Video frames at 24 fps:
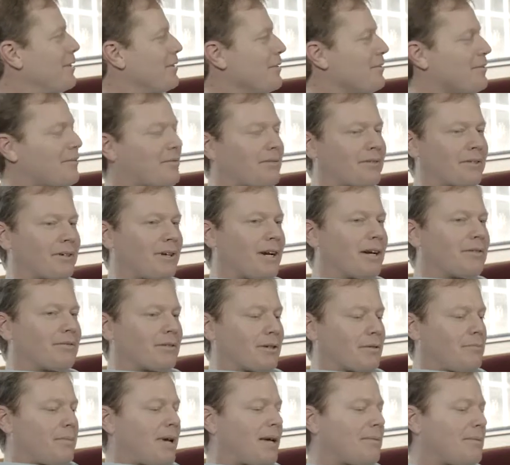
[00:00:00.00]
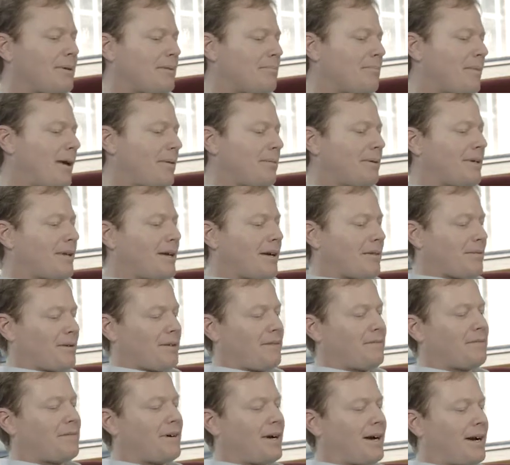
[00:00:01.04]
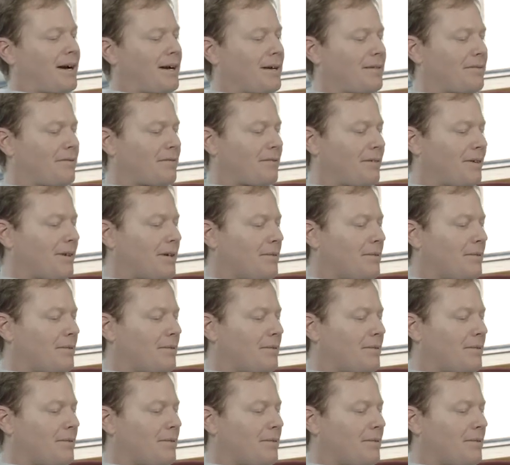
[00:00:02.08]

forever. Maybe not with 5,